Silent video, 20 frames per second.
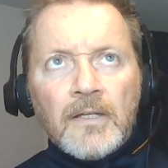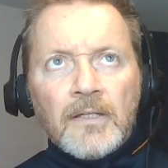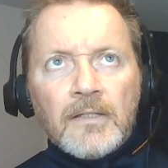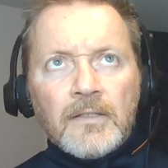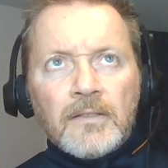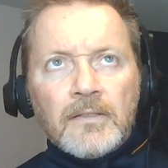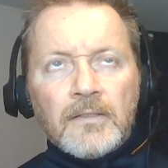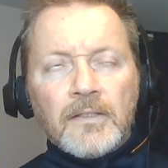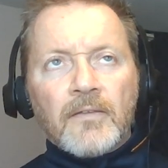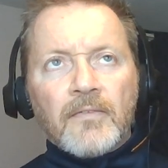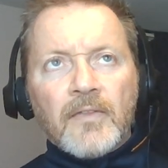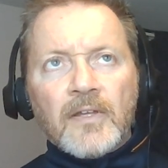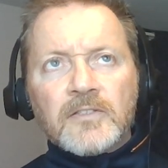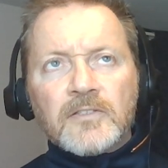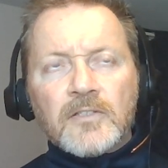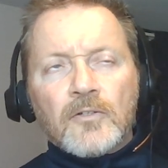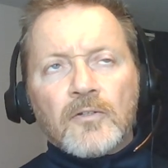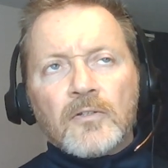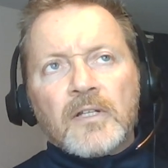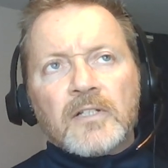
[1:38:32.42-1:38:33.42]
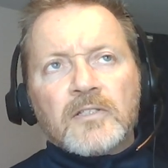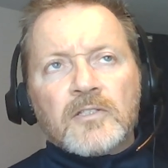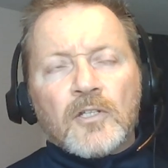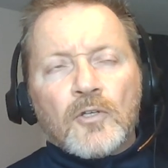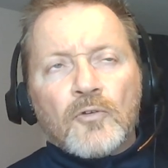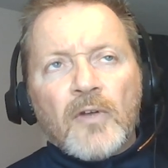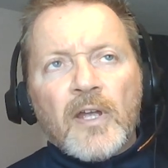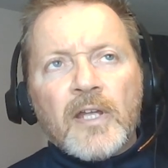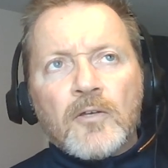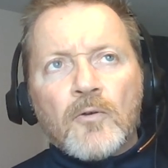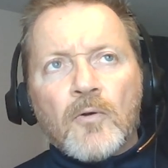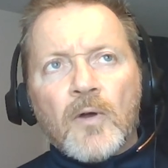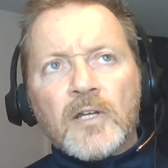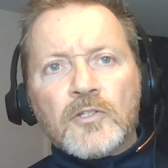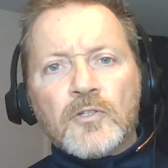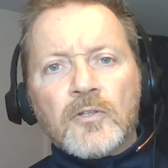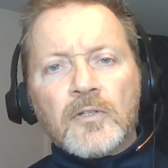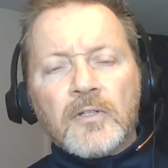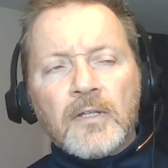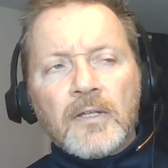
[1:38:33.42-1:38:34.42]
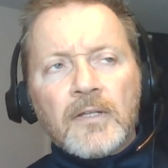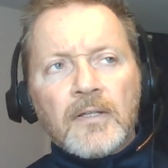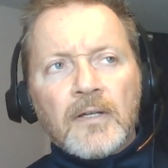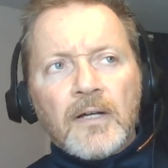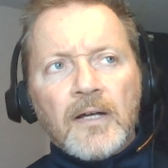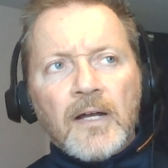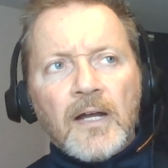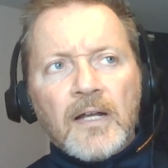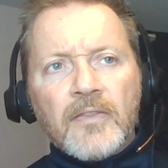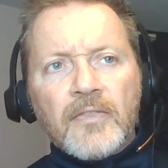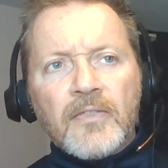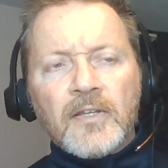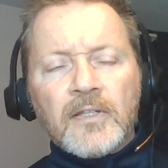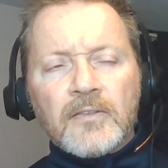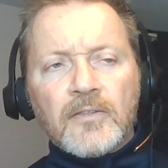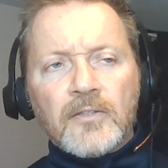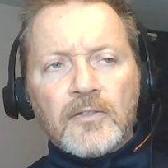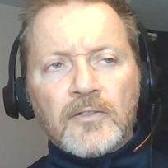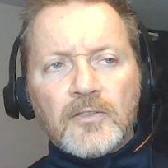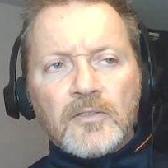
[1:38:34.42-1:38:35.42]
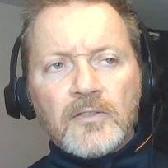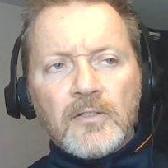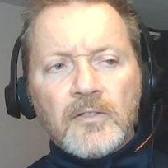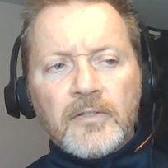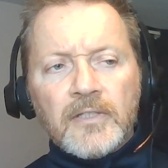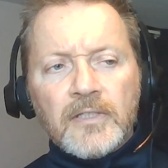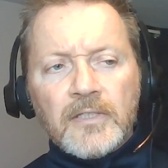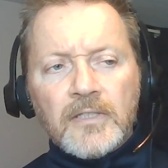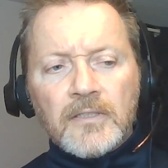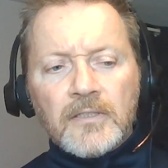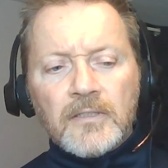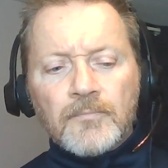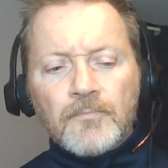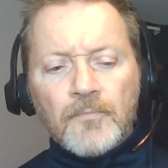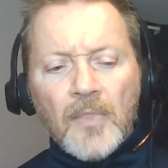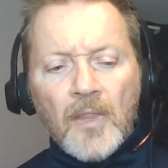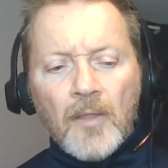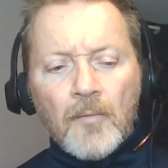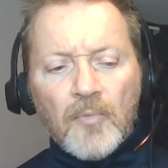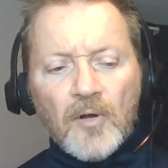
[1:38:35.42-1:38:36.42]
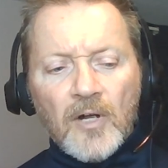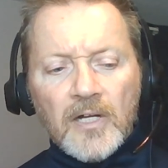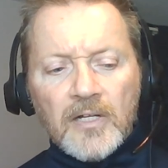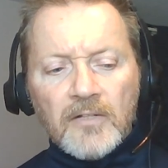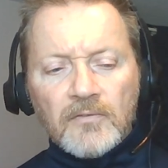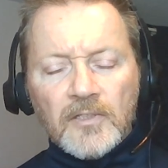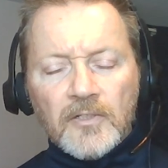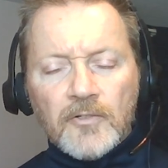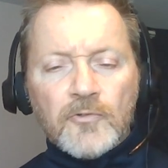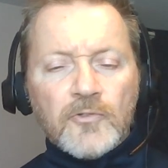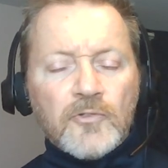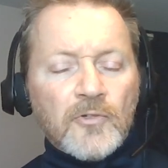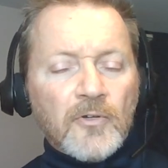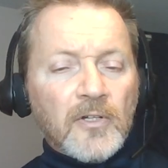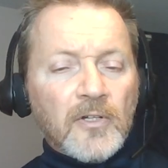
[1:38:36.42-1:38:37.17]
Yeah, that's a that's a great question. Uh, I think that the body of literature on